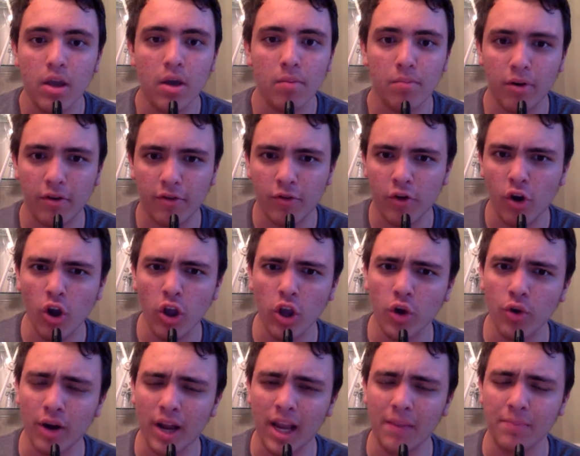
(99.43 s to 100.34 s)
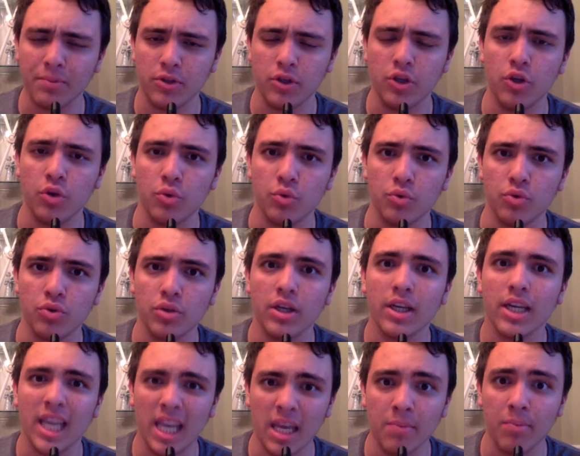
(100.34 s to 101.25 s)
But for all your apes news,
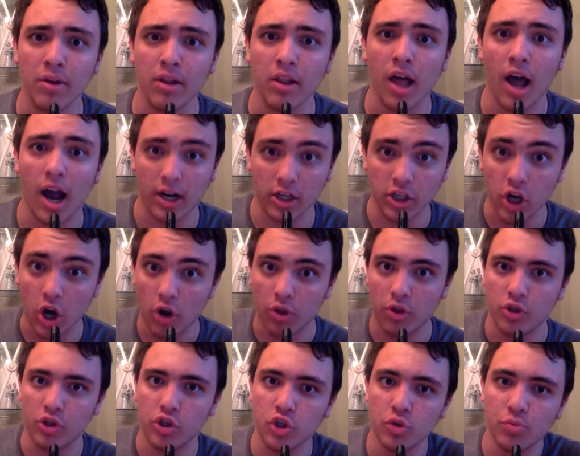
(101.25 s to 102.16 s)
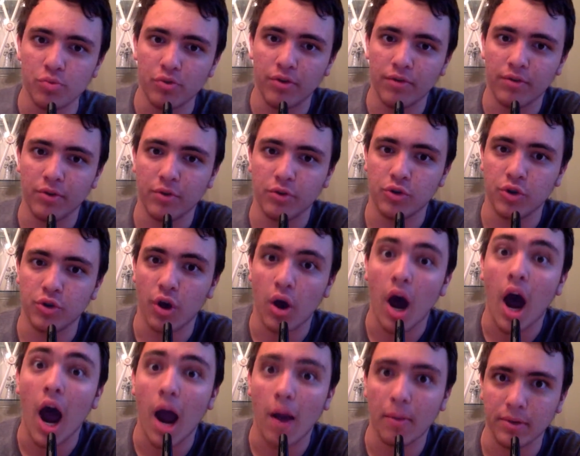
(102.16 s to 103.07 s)
keep it locked on the Super Review Show.
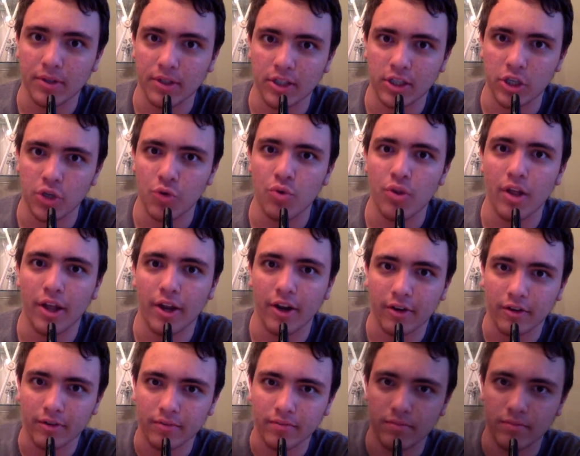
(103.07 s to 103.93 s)
I will see you later.